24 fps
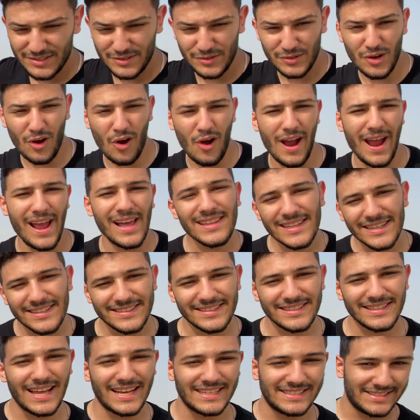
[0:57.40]
You got LED
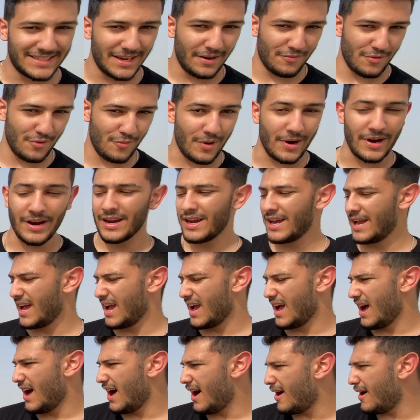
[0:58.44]
lights everywhere.
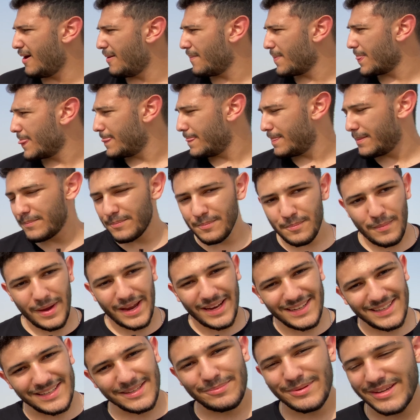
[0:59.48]

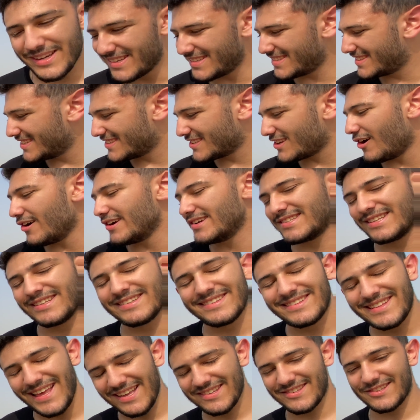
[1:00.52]
Mainly because this car is a
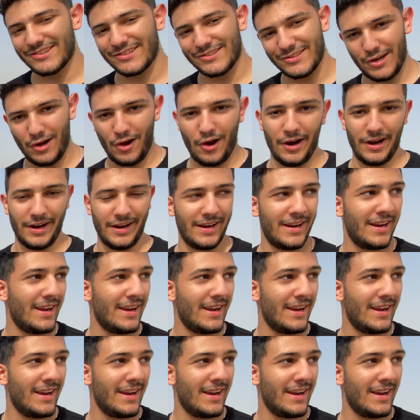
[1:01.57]
desert car.